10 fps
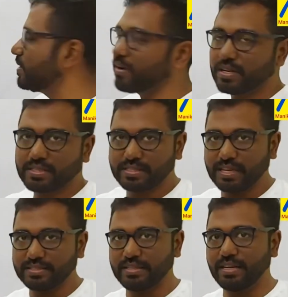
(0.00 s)
we call as a
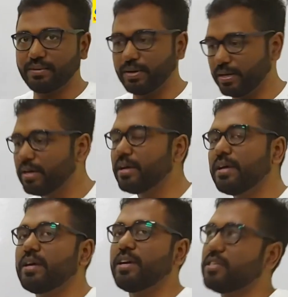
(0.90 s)
celestial equator.
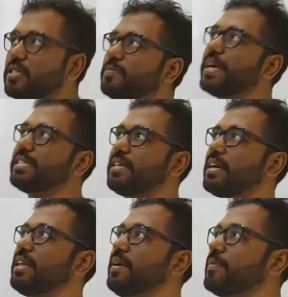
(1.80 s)
Just
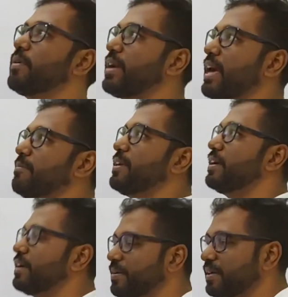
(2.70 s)
basically, okay, I'm
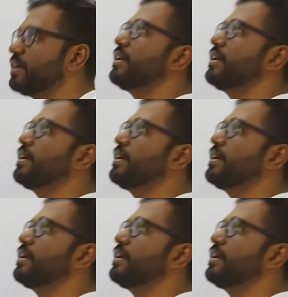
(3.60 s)
here,